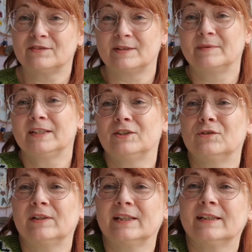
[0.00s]
something to
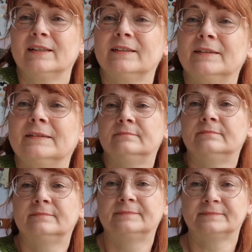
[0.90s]
drink.
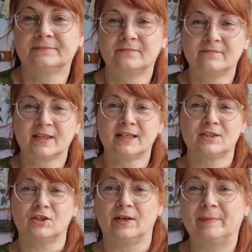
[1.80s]

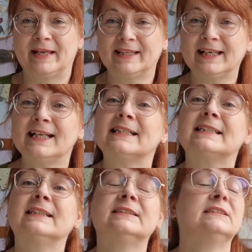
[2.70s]
Sorry about
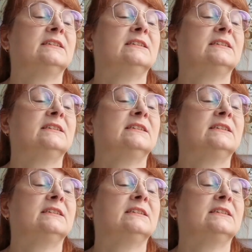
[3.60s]
that.